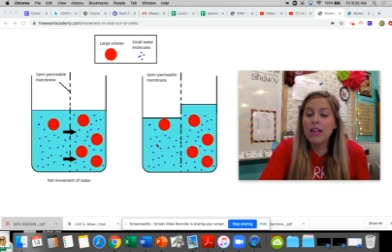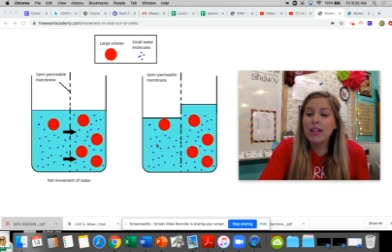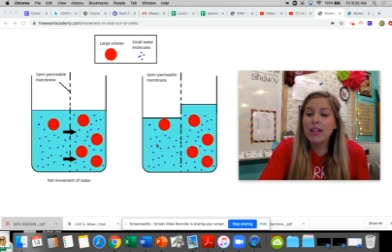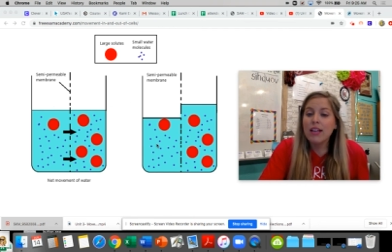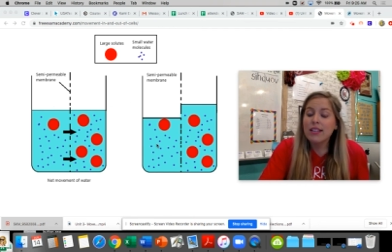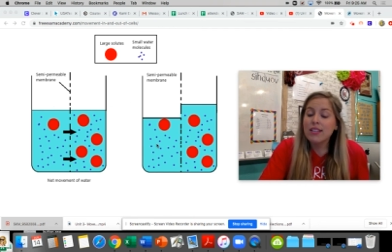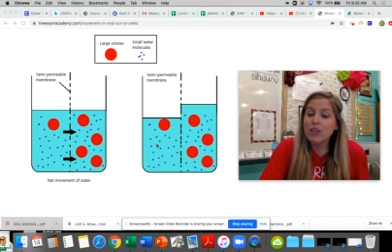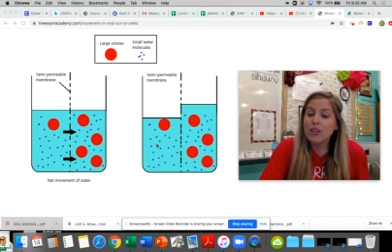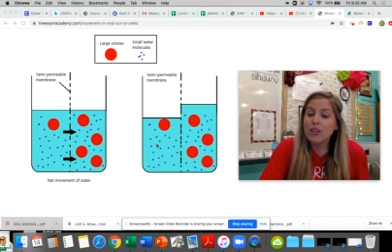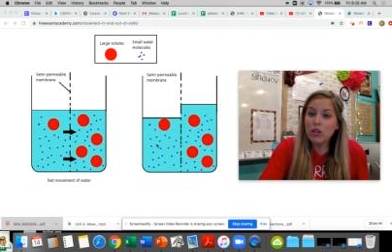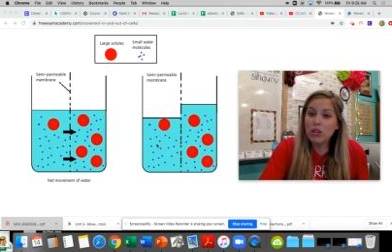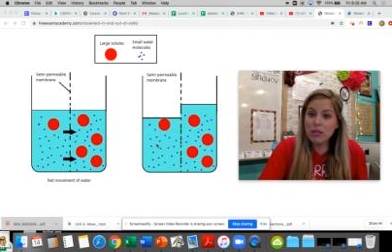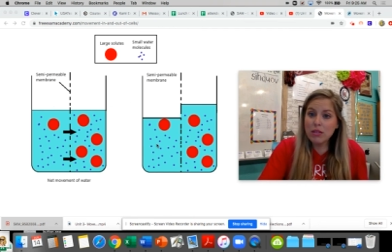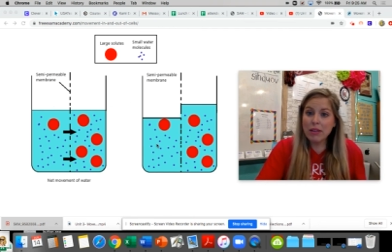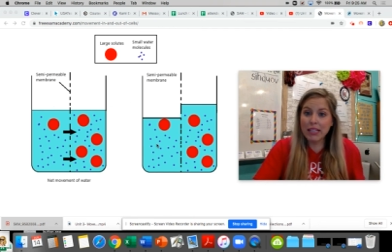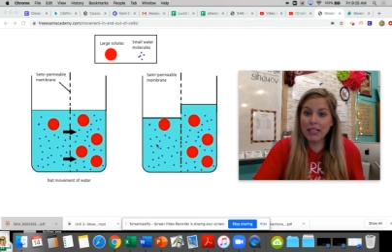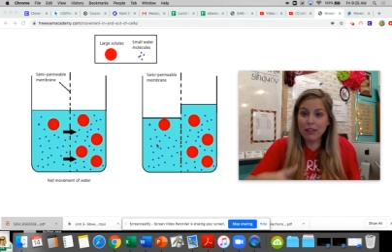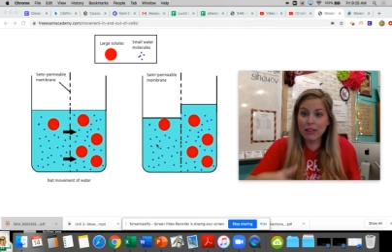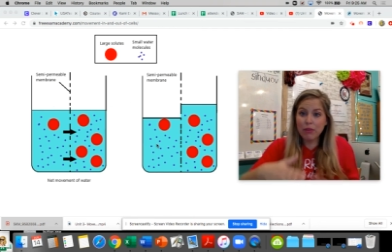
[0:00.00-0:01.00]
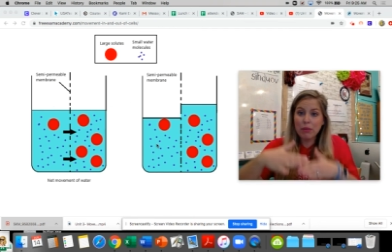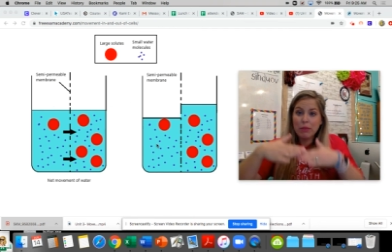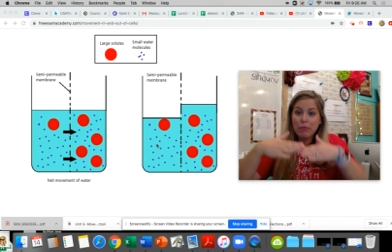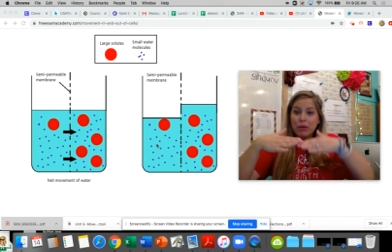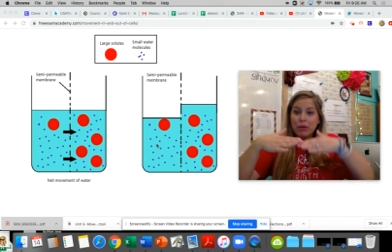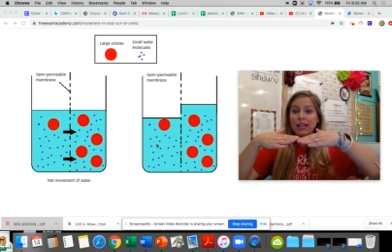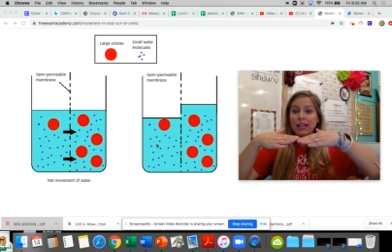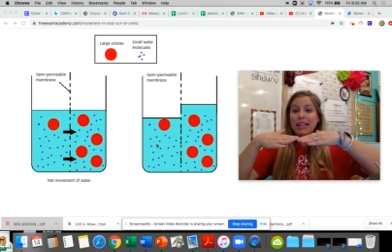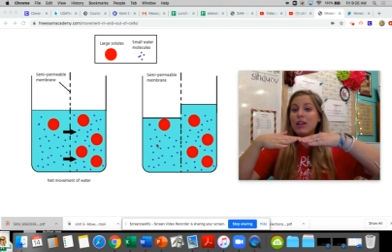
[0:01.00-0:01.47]
Because ultimately,
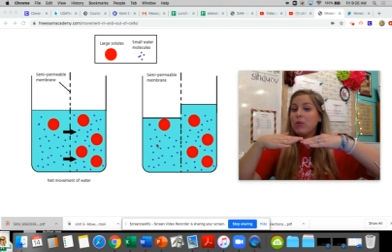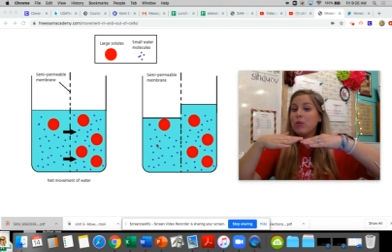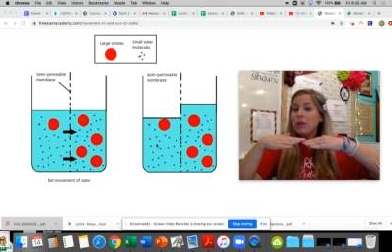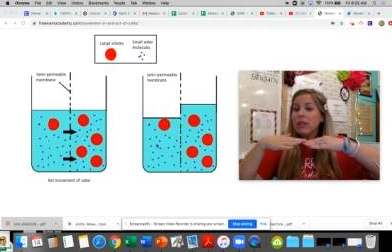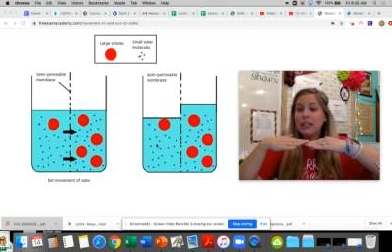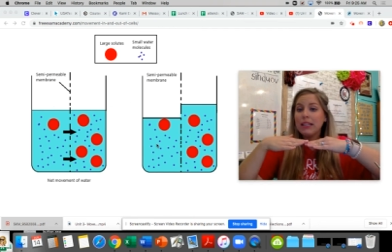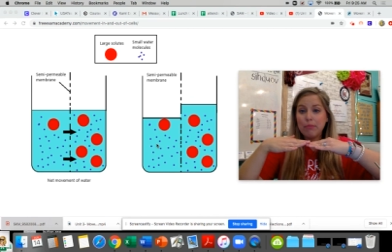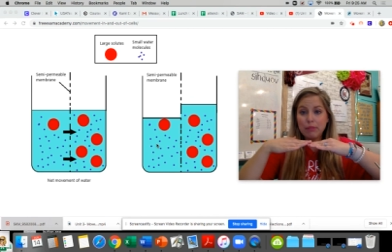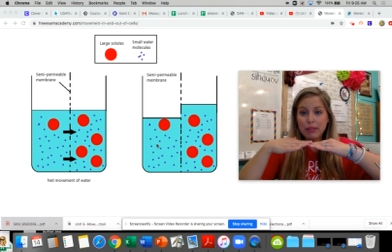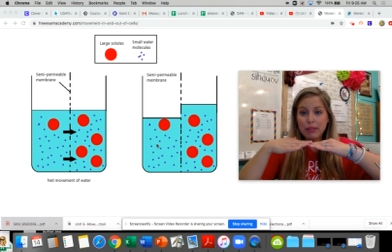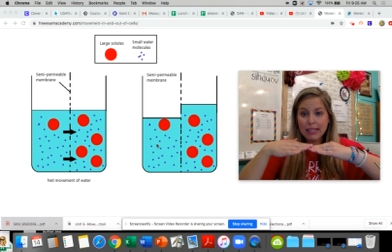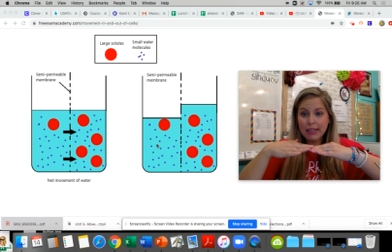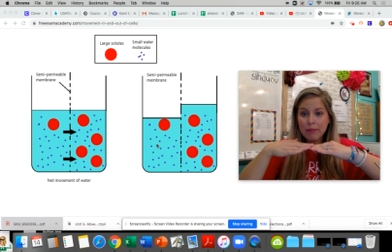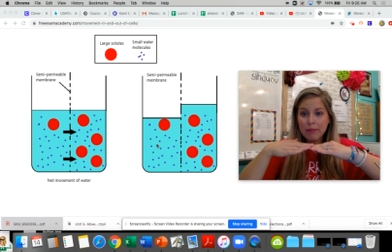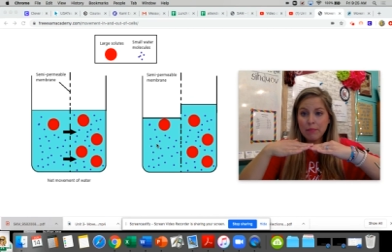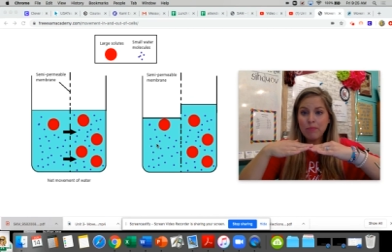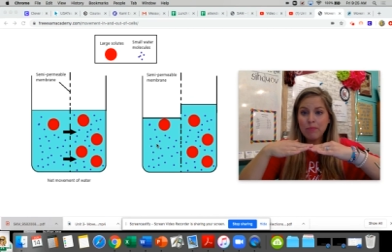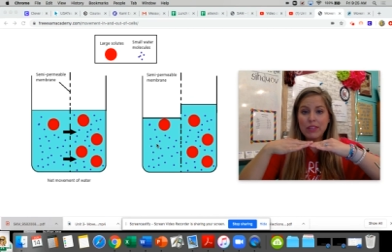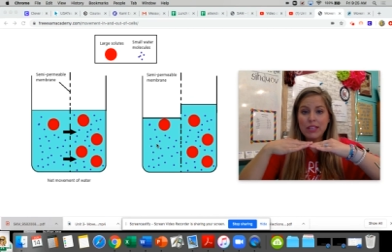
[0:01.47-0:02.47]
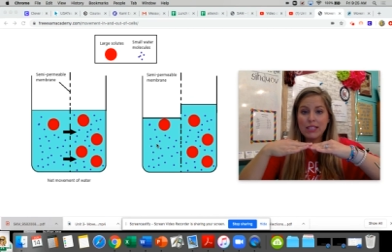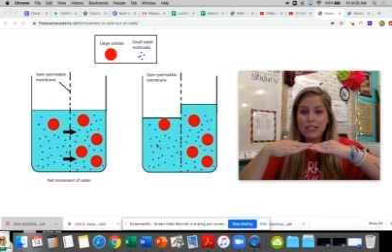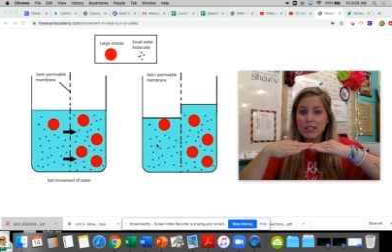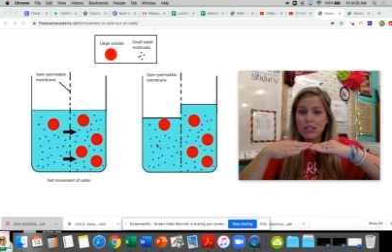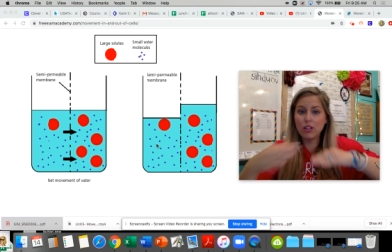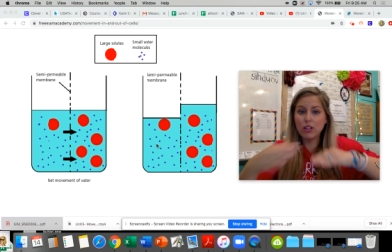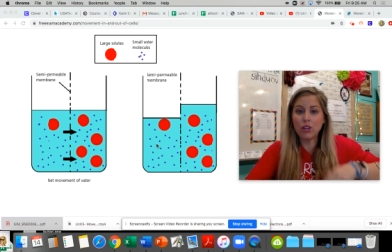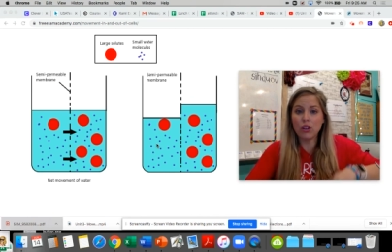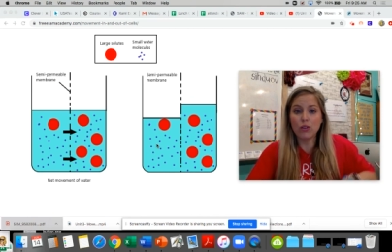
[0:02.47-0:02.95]
remember, equilibrium is
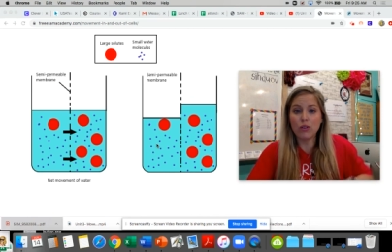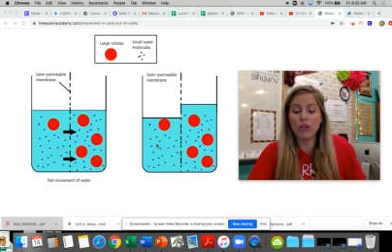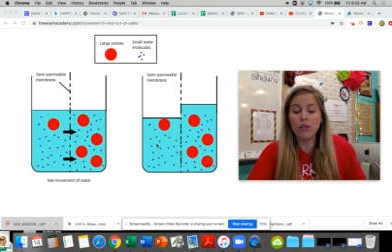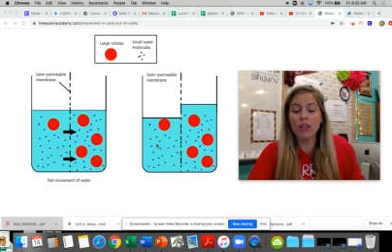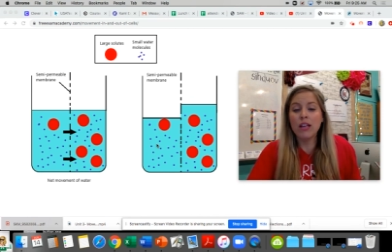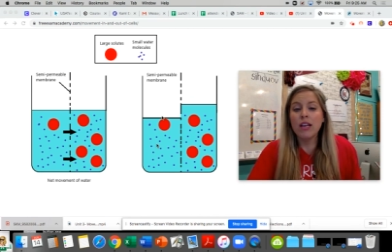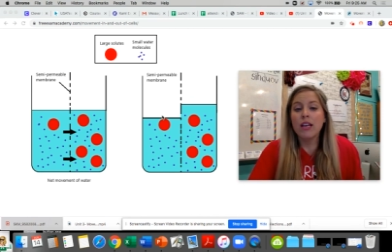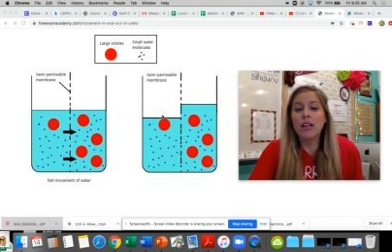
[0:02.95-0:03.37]
the goal.